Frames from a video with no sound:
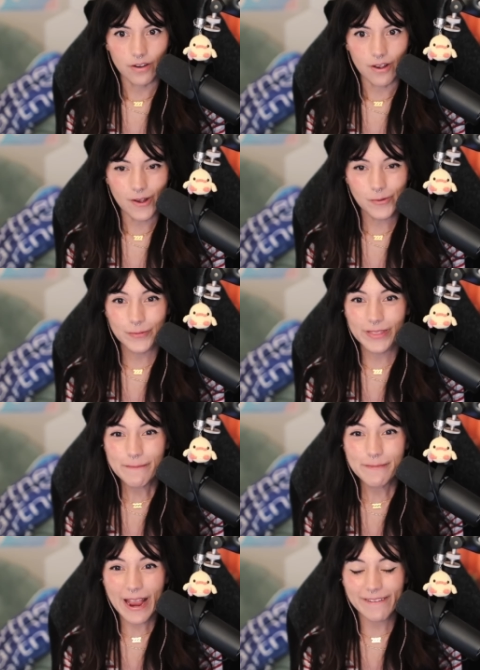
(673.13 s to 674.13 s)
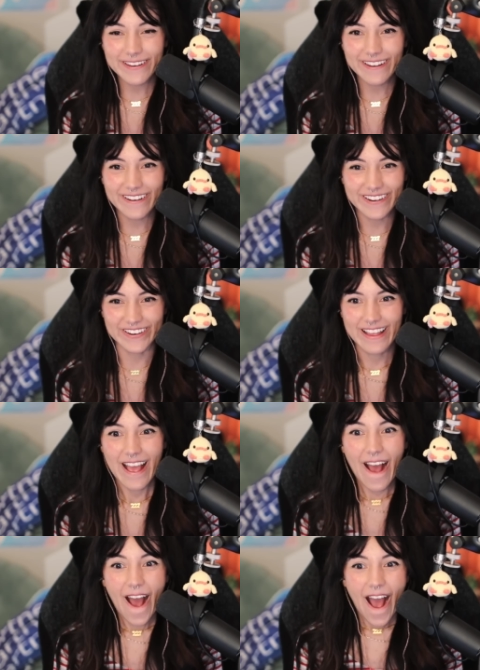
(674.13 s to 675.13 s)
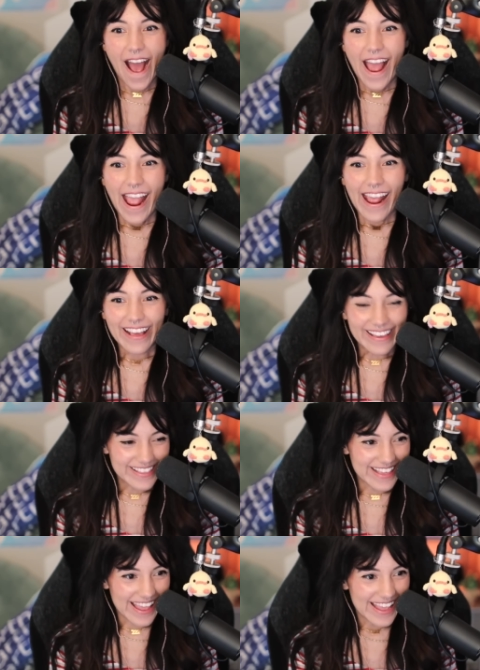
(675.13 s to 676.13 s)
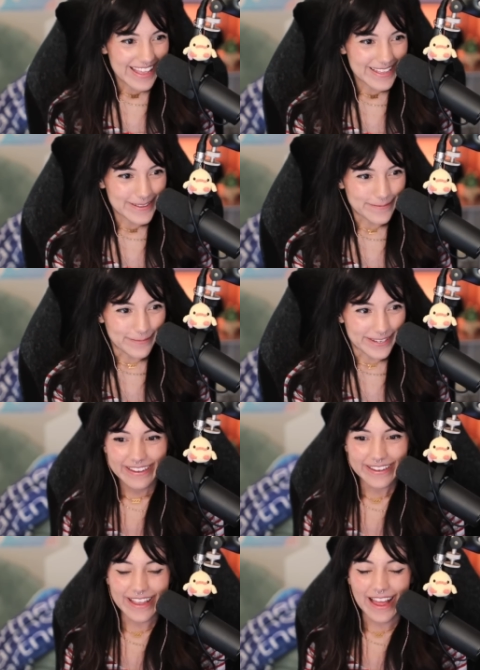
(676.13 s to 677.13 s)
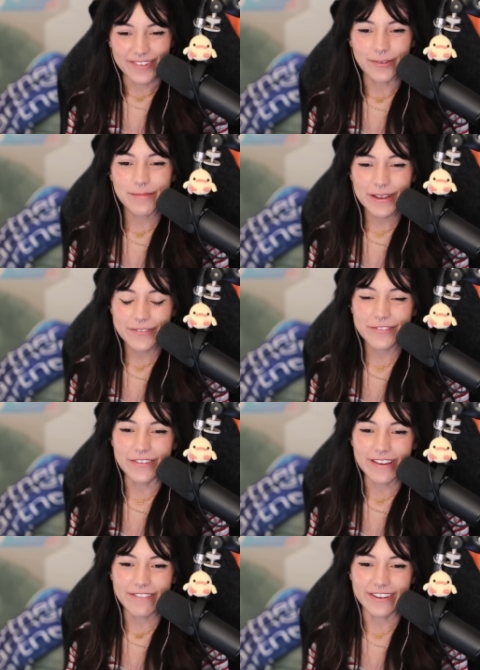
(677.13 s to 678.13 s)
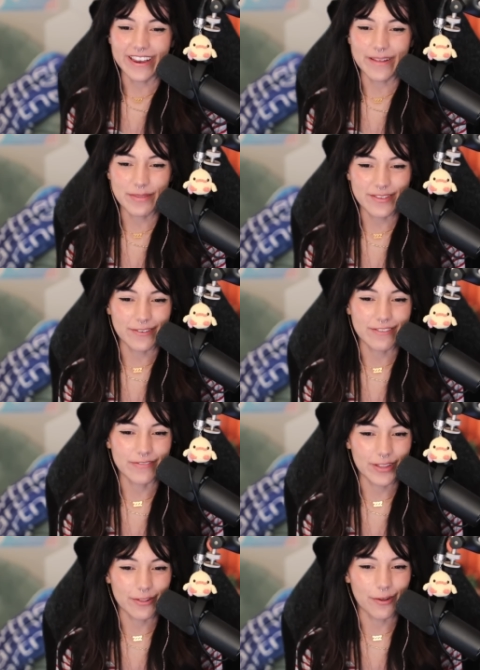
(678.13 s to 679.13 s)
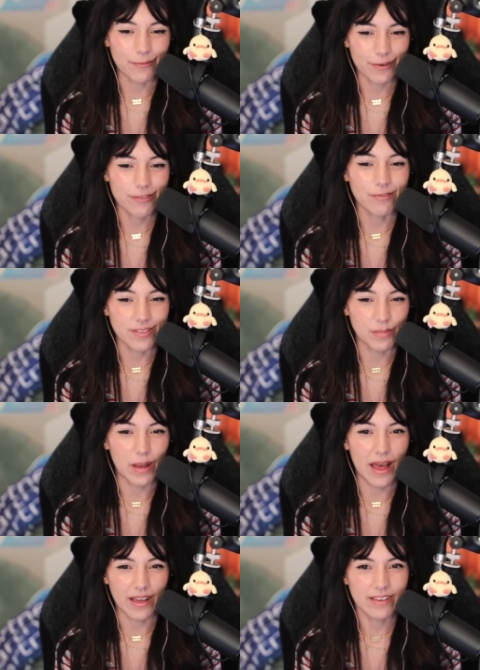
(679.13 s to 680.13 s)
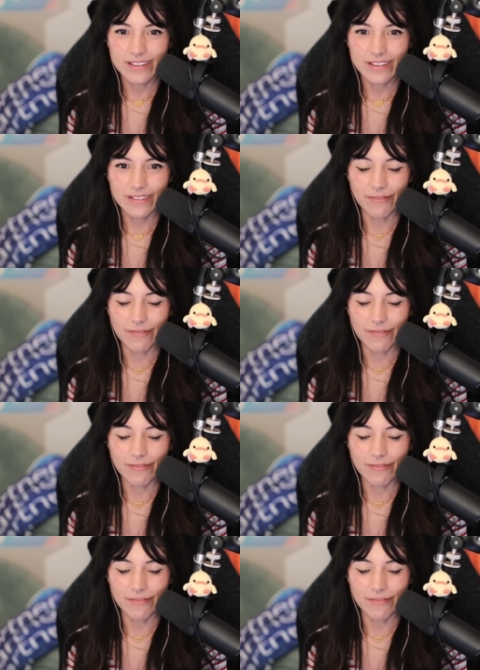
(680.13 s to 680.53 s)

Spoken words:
Oh, the bounty hunter! It's him! God, one of my favorite episodes from the Clone Wars was The Box.